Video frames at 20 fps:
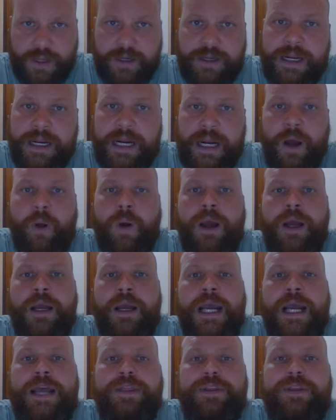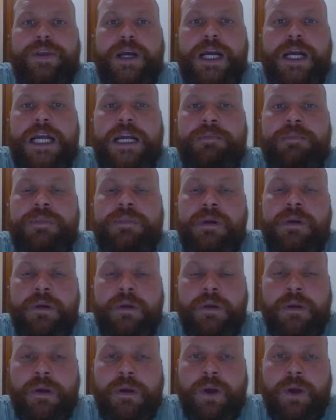Now, at the time
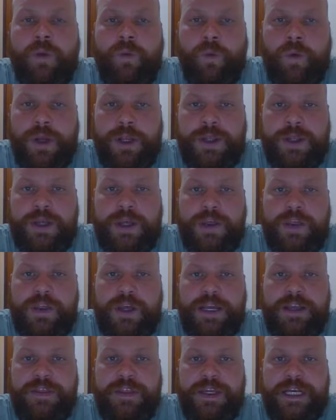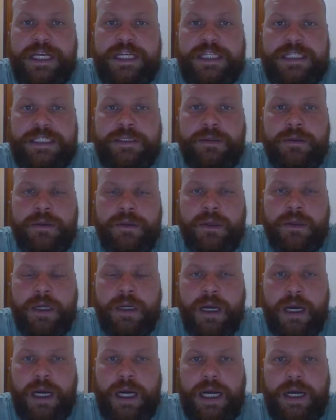when she said that,
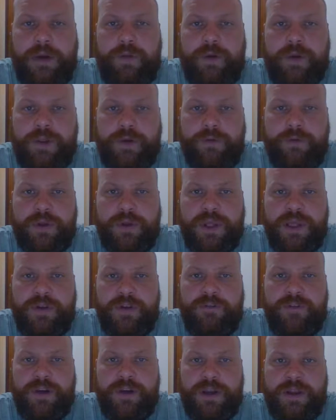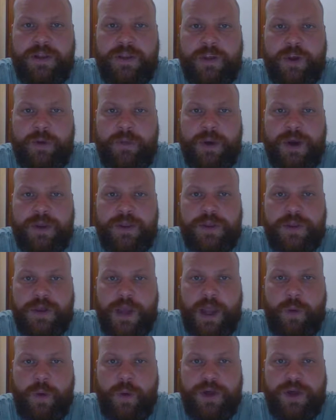I wasn't really offended so much as
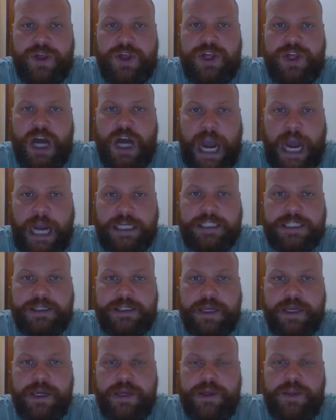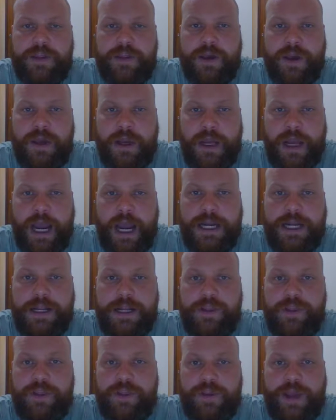I was shocked, because I
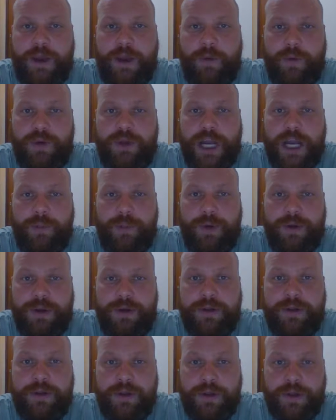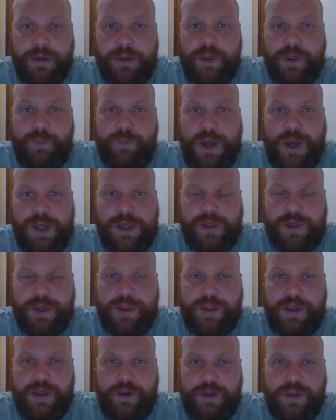didn't see that one coming, especially
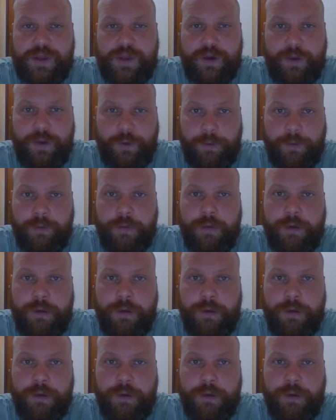so soon.